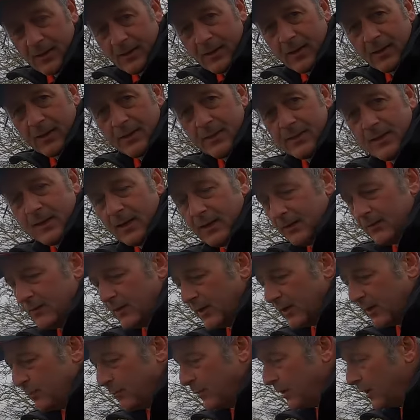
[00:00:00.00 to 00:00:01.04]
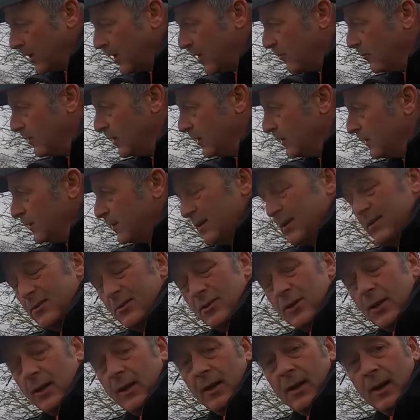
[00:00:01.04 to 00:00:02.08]
Like I say, I'll leave the link below.
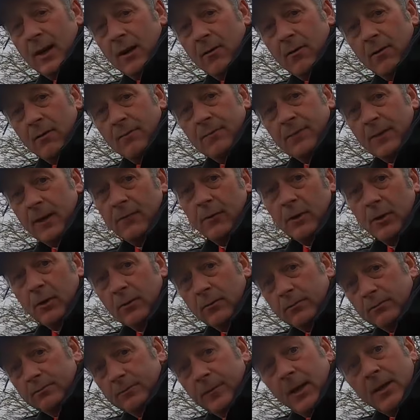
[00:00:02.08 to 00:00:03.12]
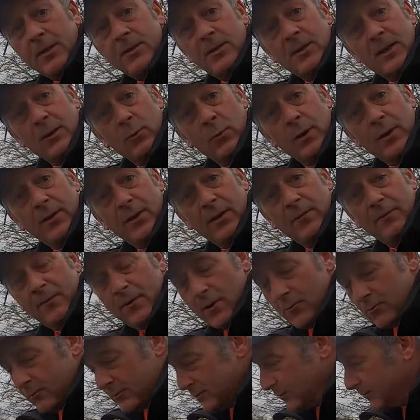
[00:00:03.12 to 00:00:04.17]
Check it out. Have a look. See what you think,
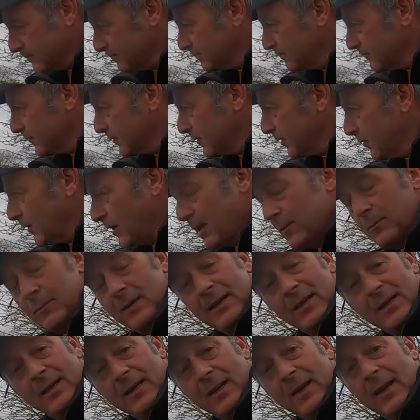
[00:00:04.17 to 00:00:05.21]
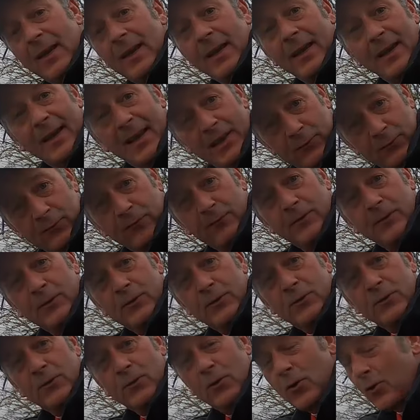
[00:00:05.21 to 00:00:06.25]
folks. So let me get some
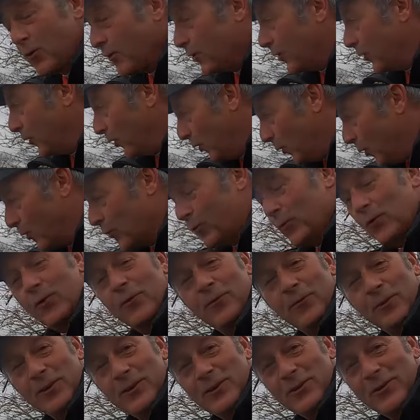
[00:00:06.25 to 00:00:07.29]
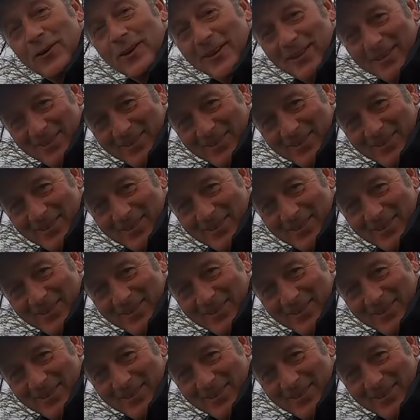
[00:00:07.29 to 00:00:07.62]
fishers caught at Hallcroft Fishery.